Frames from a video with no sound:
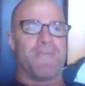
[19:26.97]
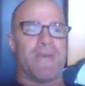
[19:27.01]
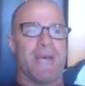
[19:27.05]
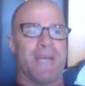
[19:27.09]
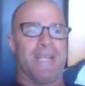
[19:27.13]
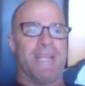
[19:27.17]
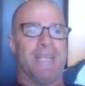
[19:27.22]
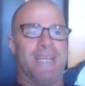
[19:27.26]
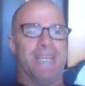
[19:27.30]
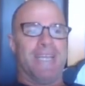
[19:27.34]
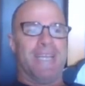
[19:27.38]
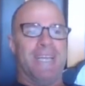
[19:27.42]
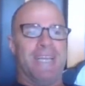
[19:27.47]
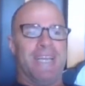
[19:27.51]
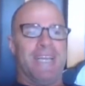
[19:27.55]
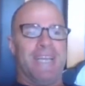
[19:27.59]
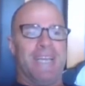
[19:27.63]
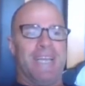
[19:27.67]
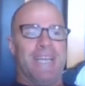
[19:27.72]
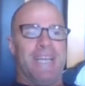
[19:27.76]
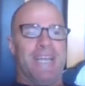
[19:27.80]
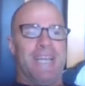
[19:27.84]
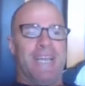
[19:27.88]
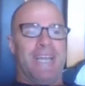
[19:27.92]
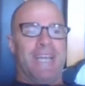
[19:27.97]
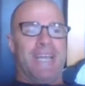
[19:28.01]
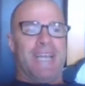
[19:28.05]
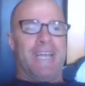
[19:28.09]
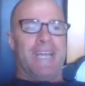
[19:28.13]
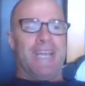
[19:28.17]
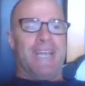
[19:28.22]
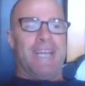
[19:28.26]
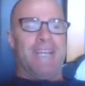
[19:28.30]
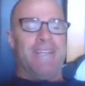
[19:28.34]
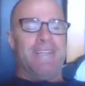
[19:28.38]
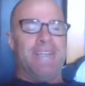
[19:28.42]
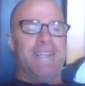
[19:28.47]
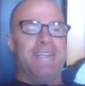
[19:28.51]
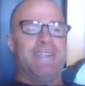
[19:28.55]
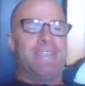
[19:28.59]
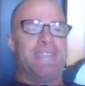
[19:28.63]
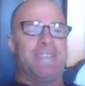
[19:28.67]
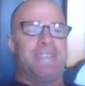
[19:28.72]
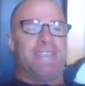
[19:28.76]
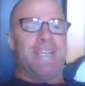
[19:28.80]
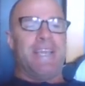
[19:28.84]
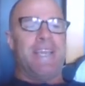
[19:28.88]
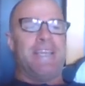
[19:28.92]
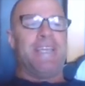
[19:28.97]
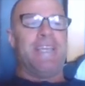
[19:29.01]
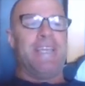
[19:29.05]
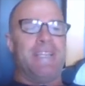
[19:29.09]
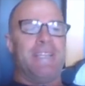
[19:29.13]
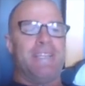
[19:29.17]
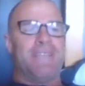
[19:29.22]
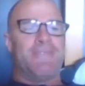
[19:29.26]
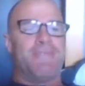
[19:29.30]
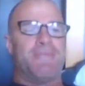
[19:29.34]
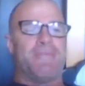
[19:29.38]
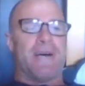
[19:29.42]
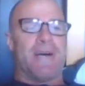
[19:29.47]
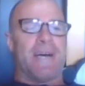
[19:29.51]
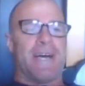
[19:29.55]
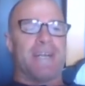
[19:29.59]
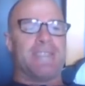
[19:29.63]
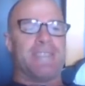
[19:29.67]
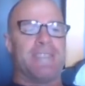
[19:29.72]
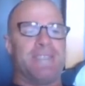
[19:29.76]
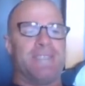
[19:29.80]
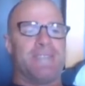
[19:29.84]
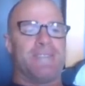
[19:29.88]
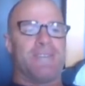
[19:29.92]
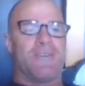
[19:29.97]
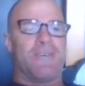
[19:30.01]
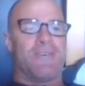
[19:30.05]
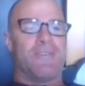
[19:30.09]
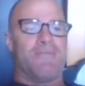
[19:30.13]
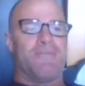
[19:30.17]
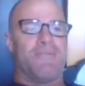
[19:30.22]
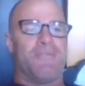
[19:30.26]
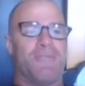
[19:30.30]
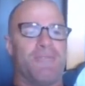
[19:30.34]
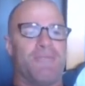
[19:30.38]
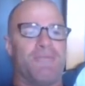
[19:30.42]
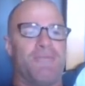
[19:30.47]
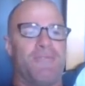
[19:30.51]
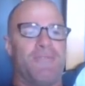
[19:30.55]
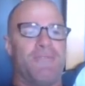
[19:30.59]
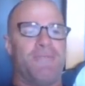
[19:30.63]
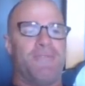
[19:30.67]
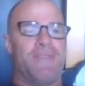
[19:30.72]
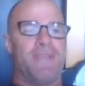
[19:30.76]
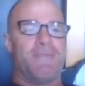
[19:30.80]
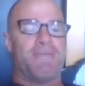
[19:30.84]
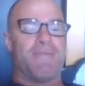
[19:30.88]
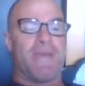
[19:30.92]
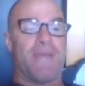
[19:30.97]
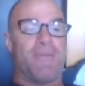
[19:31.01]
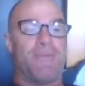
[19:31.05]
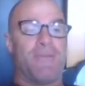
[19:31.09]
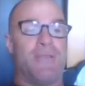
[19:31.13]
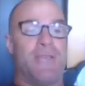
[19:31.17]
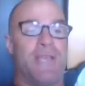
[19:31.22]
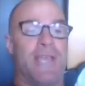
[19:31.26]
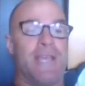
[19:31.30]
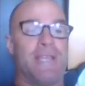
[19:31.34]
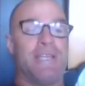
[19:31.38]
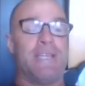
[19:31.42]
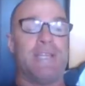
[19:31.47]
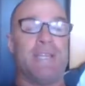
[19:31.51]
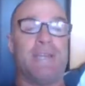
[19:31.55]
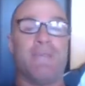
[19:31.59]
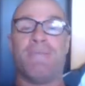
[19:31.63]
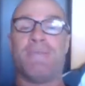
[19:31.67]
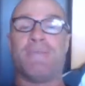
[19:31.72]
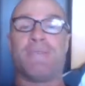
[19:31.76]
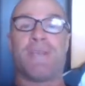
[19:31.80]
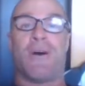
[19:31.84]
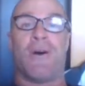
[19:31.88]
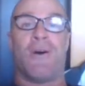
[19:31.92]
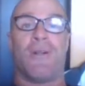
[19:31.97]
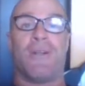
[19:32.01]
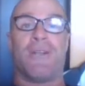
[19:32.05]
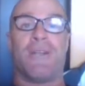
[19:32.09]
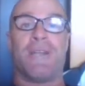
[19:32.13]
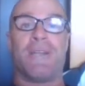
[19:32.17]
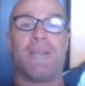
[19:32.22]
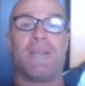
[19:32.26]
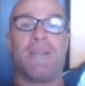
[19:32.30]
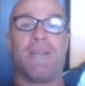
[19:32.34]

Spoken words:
But he did this dinky little pass inside forward 50 to Matthew Kennedy. It was on.